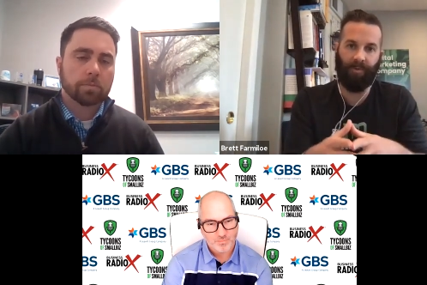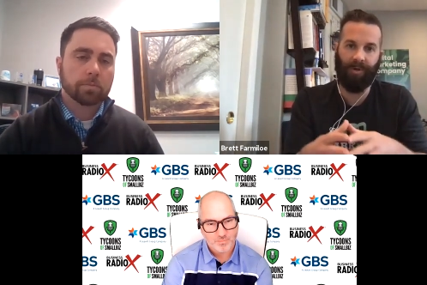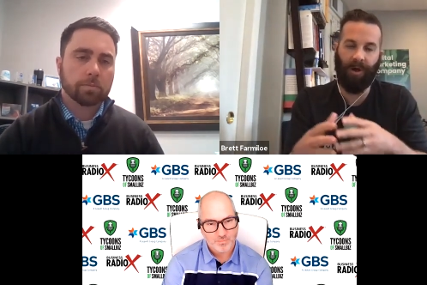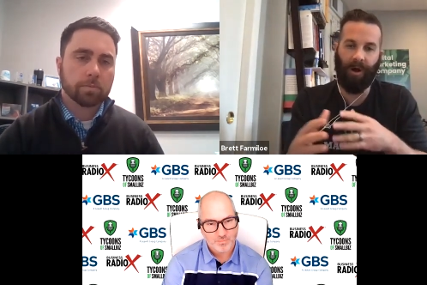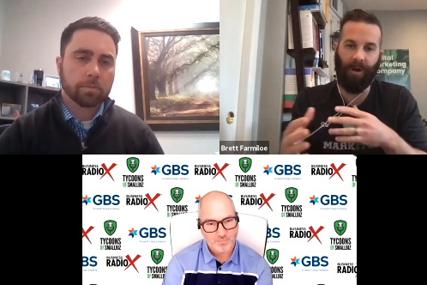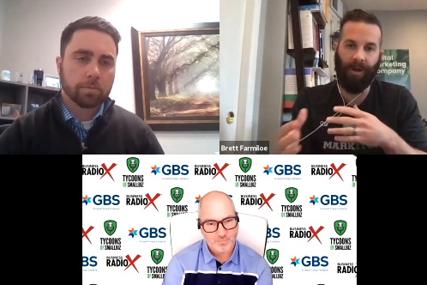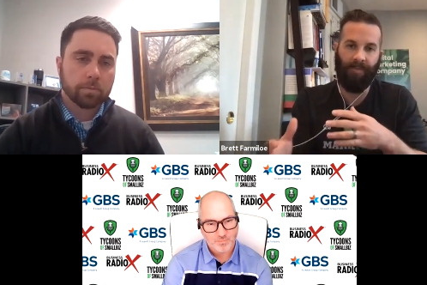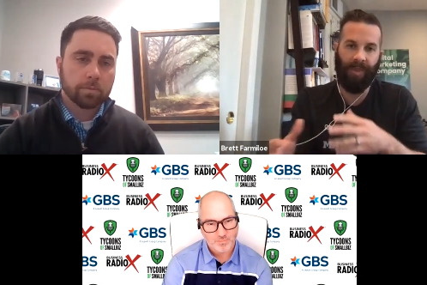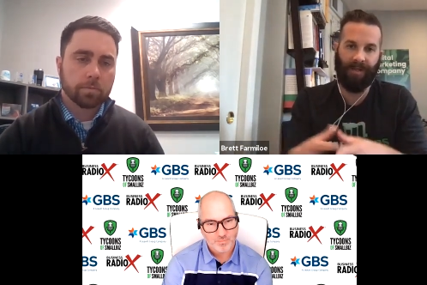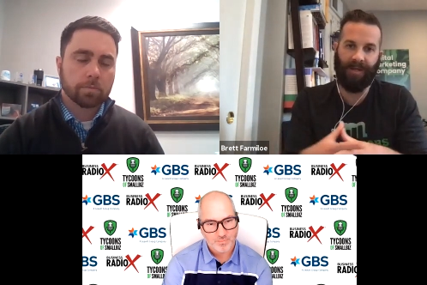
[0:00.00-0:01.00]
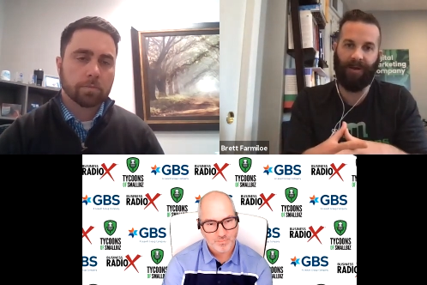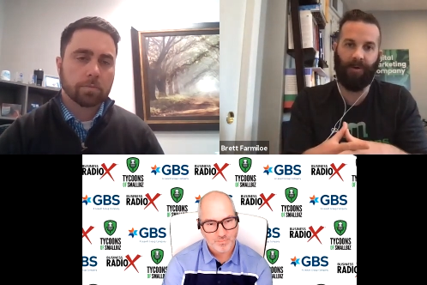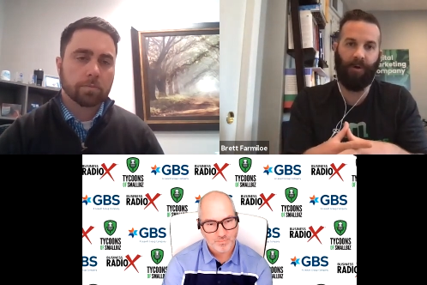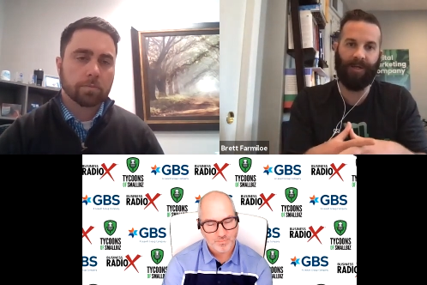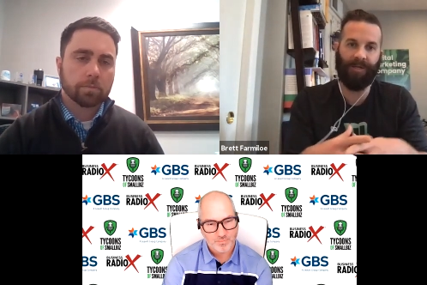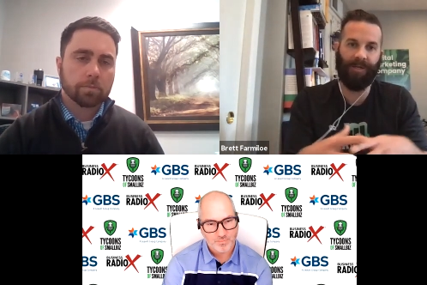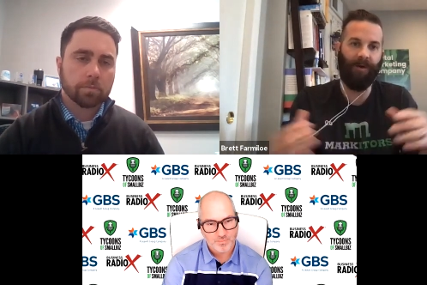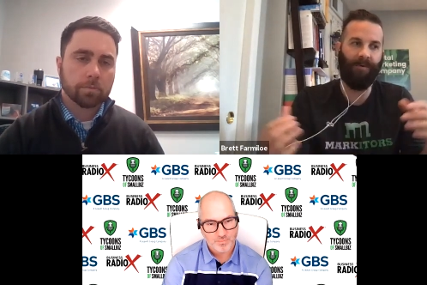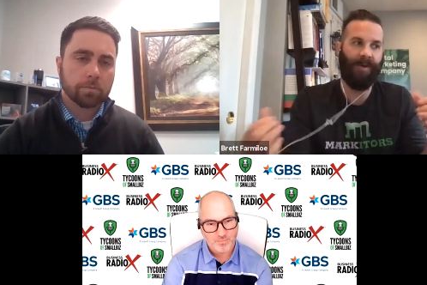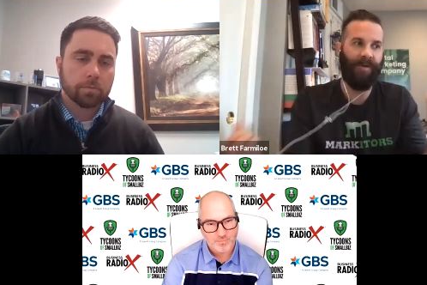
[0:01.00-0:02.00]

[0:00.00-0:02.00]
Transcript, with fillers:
Speaker 1: PR, and technical SEO,